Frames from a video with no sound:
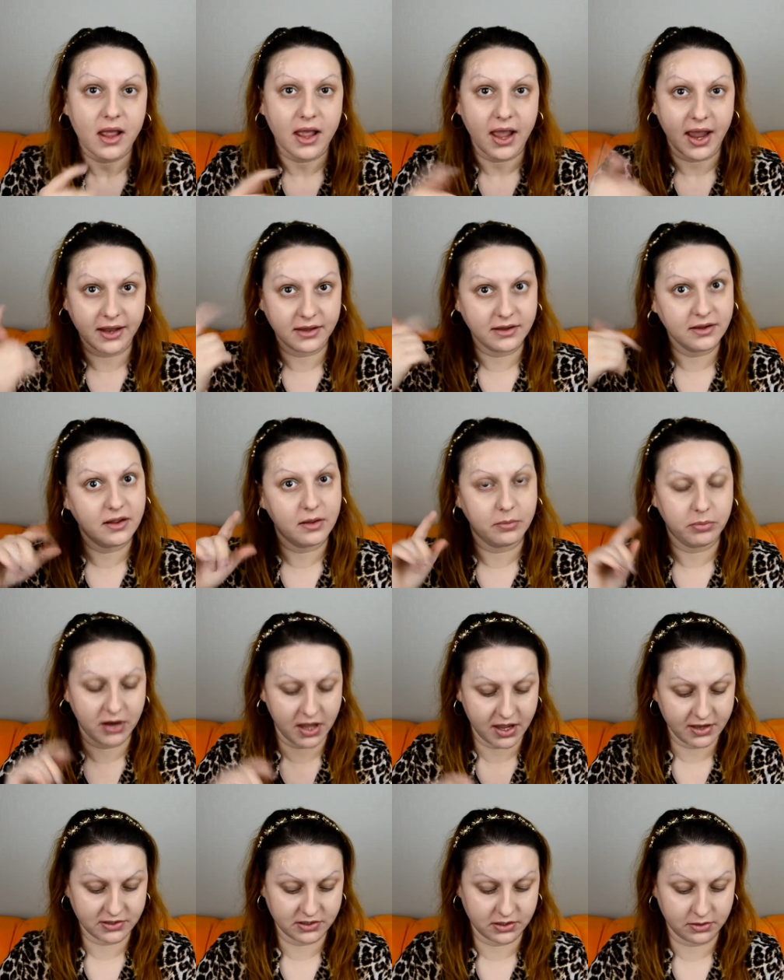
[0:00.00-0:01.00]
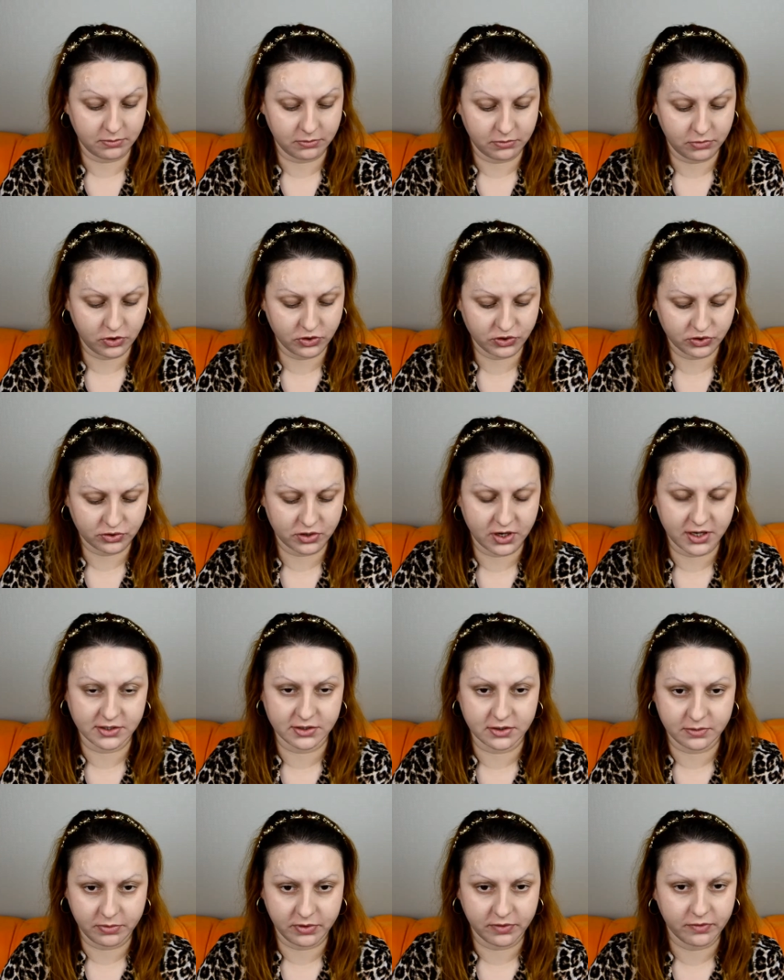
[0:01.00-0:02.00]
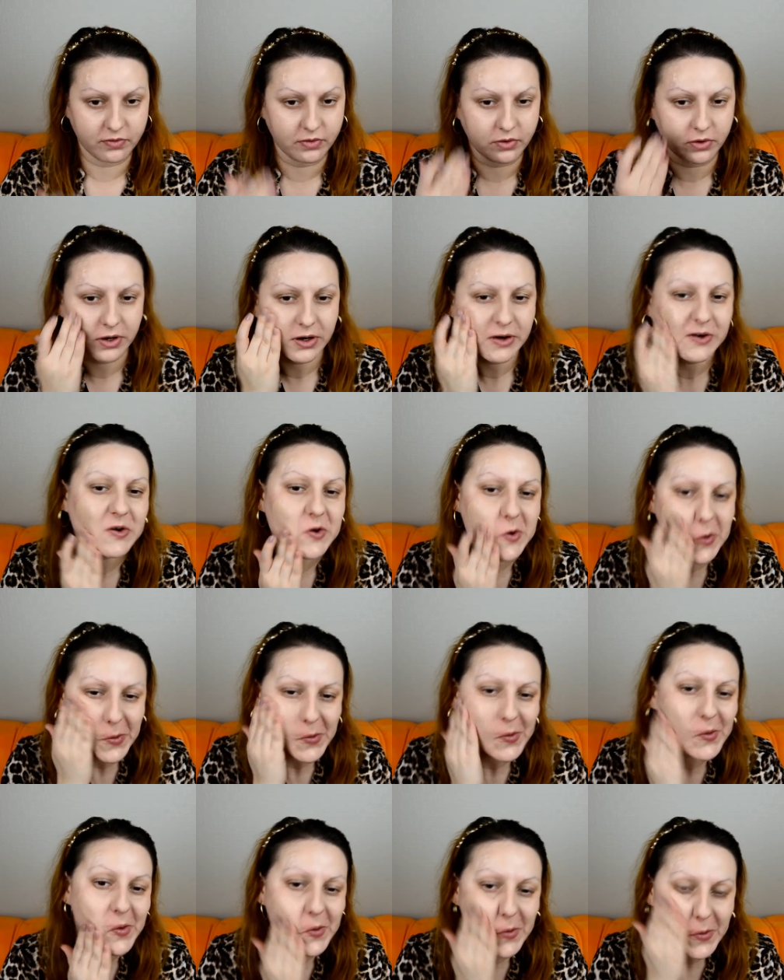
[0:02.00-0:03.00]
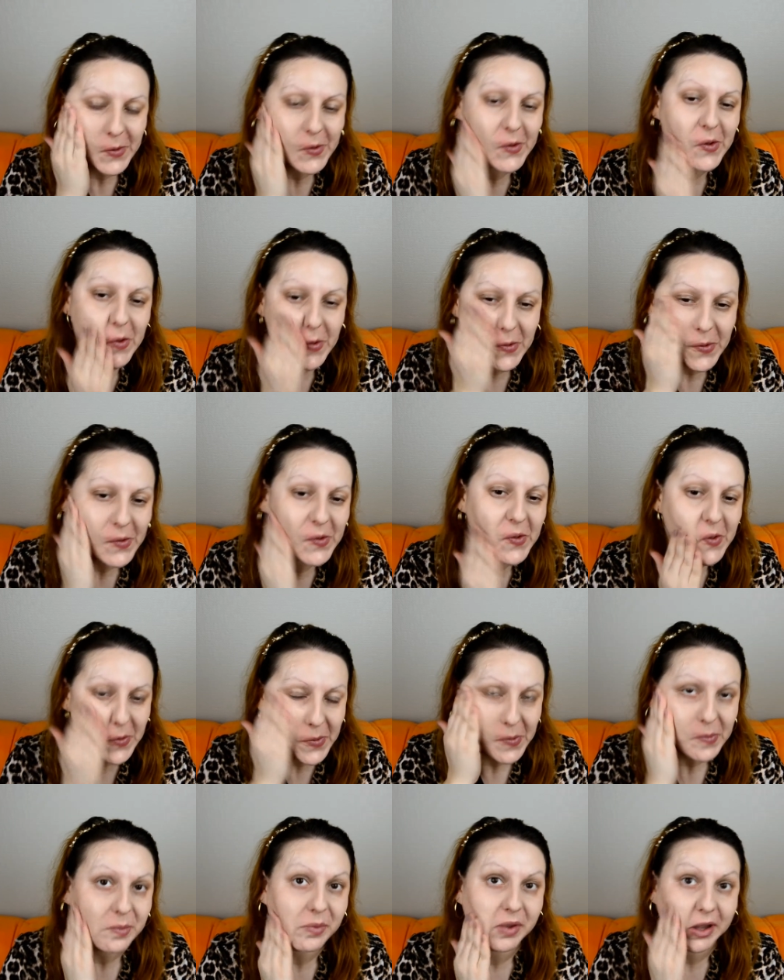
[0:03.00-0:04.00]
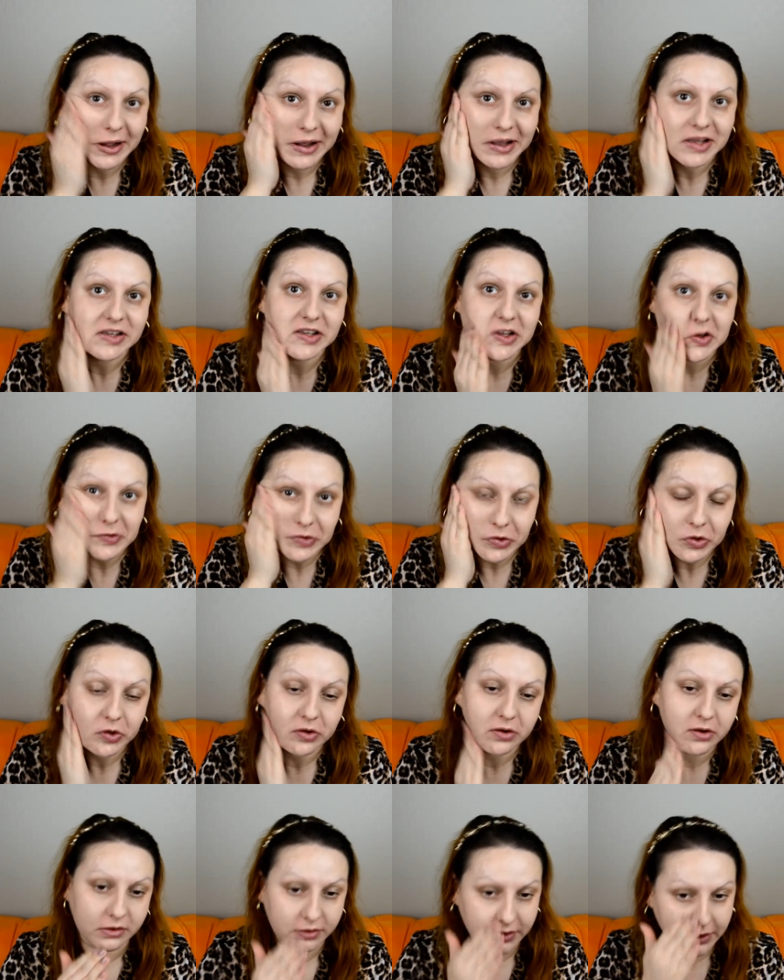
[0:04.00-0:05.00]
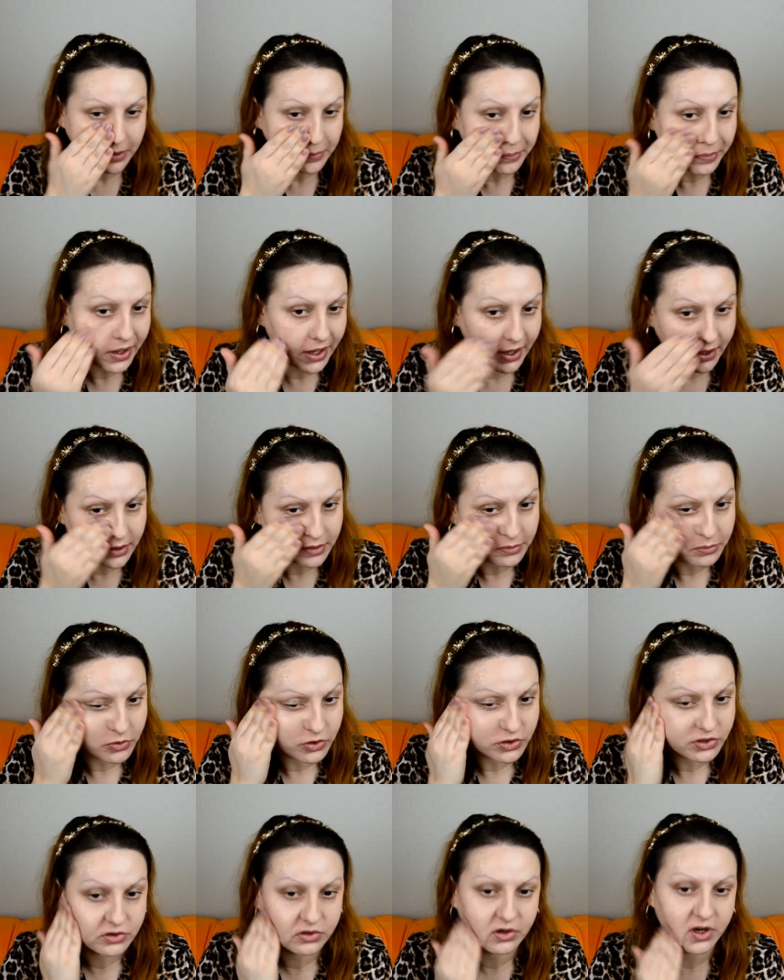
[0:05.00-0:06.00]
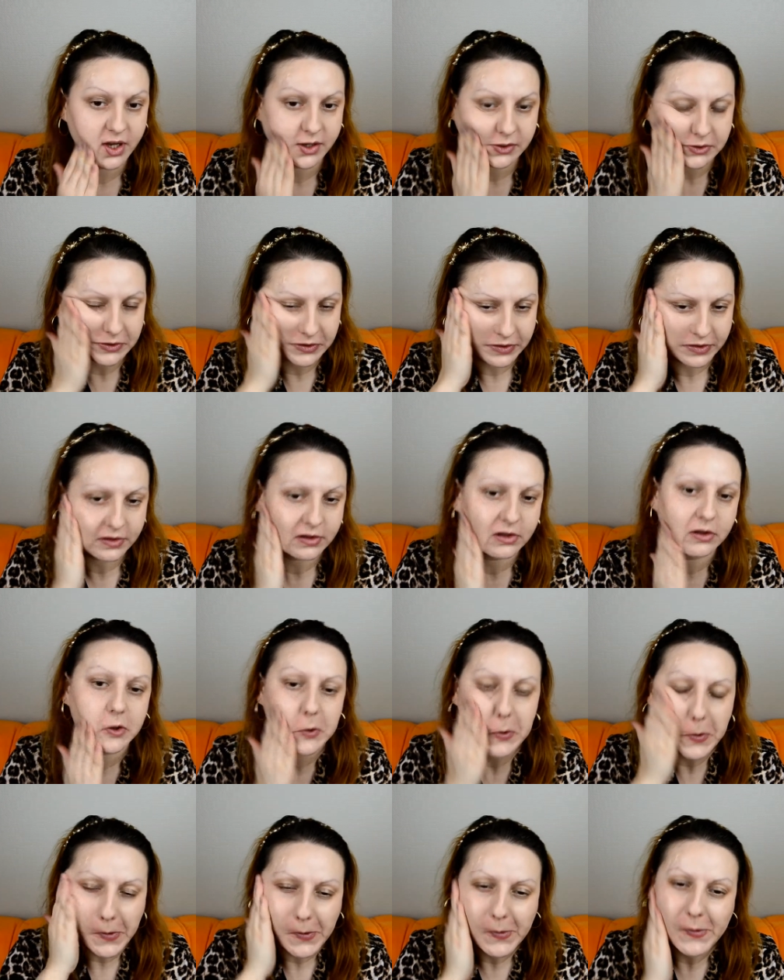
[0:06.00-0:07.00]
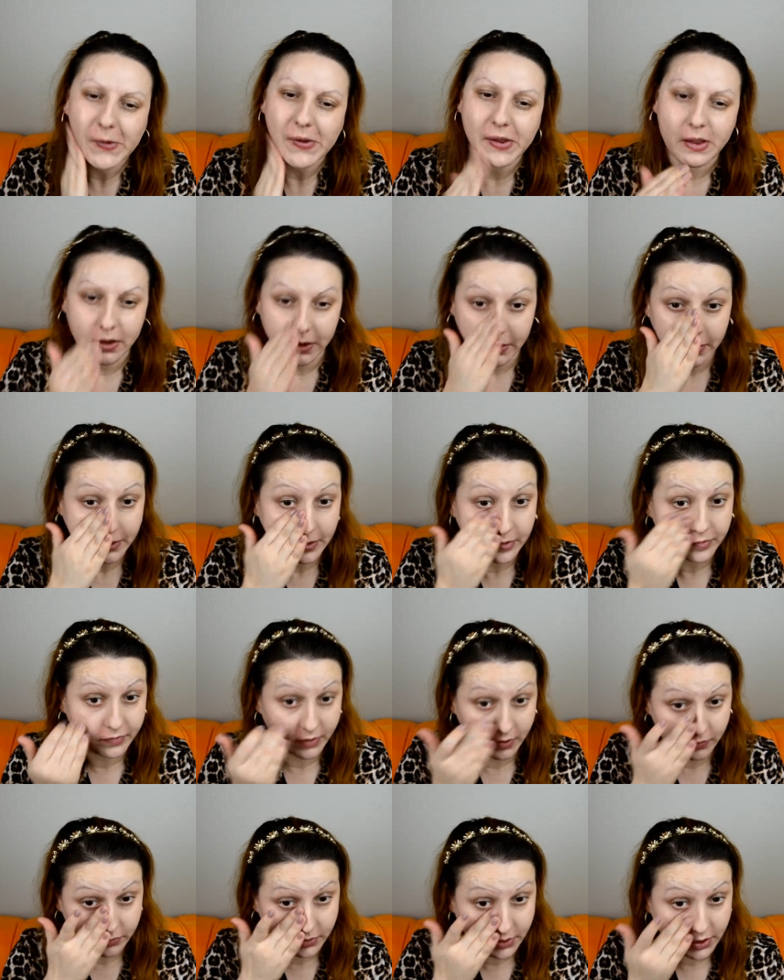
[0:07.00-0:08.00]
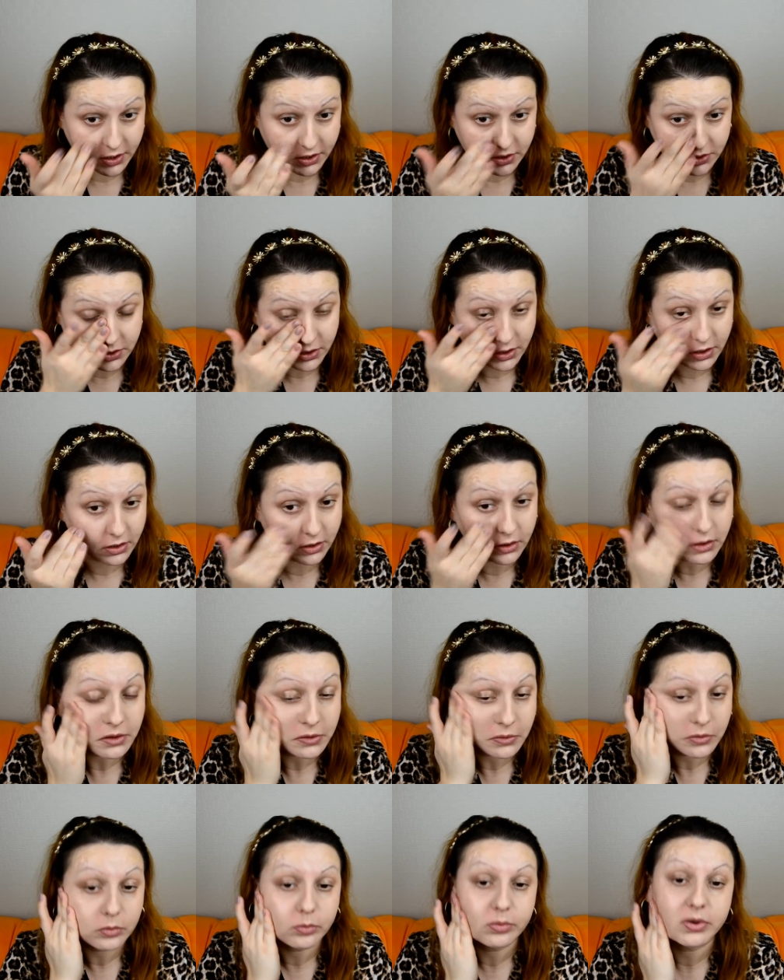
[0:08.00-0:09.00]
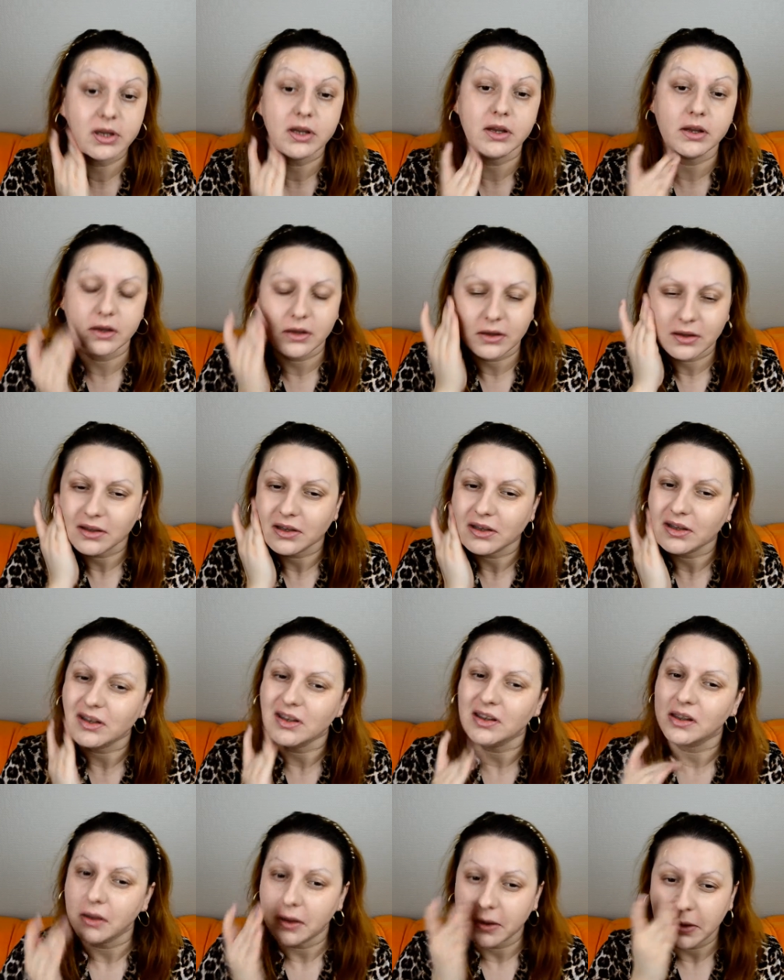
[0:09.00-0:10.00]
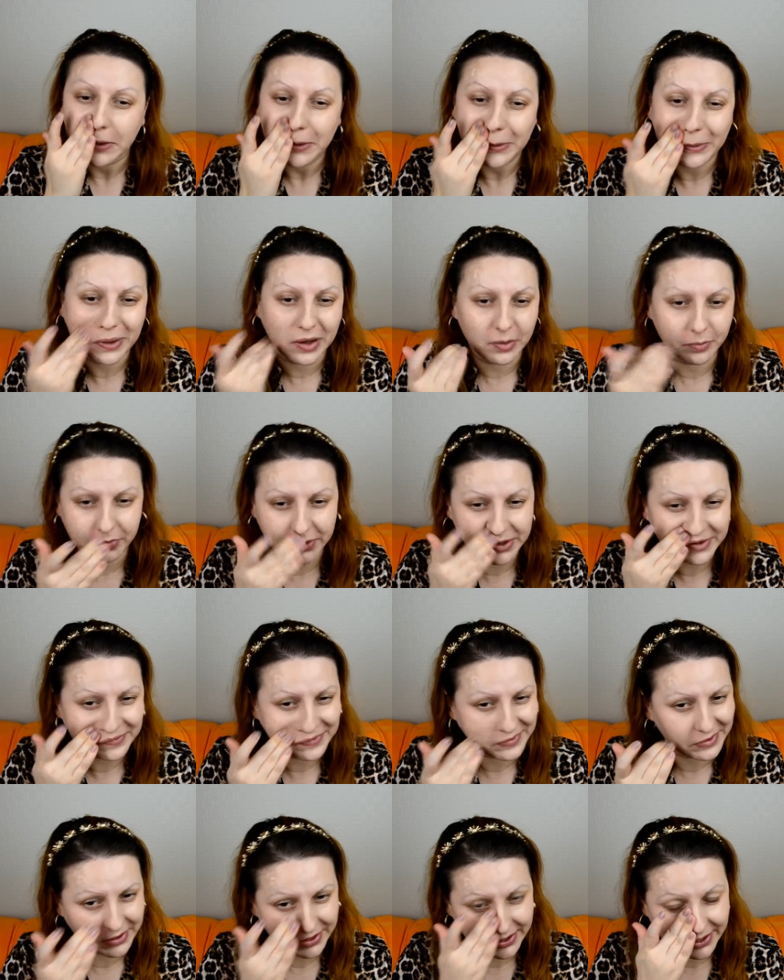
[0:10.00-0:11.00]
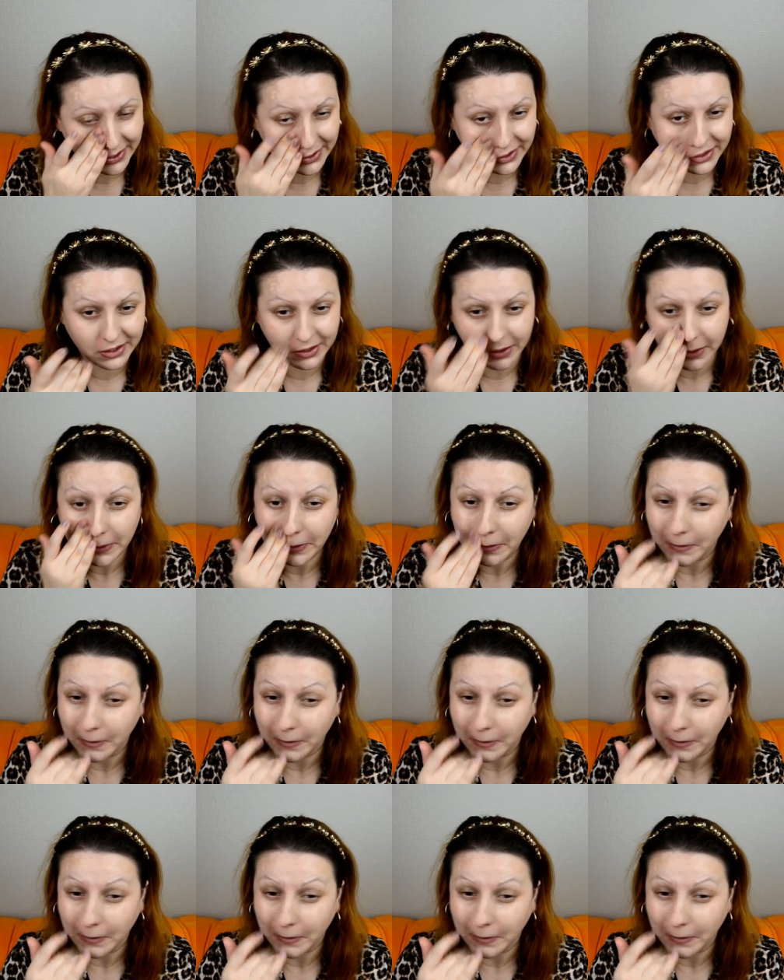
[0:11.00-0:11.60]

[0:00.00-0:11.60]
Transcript: I did apply some moisturizer before because if you don't apply the moisturizer the the foundation you'll be you'll appear very cakey